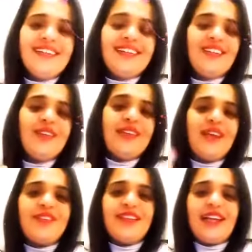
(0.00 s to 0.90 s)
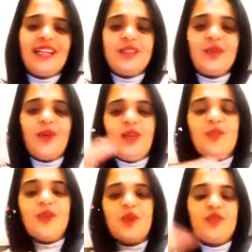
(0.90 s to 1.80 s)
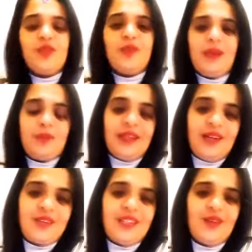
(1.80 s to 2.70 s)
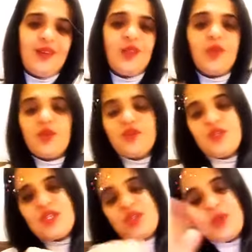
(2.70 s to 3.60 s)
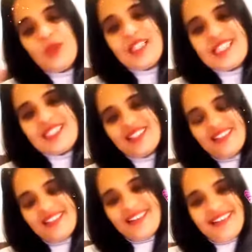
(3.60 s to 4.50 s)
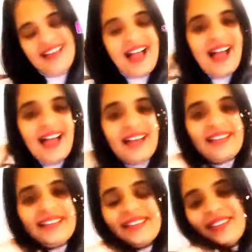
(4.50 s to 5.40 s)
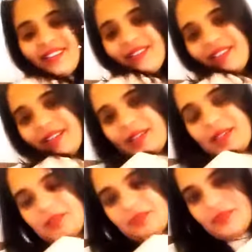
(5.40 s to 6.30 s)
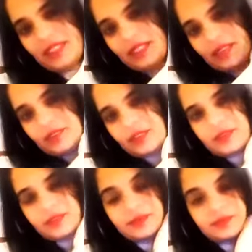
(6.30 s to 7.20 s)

You know, love and light to all you beautiful people out there, all you beautiful souls. And uh, yeah, I love it.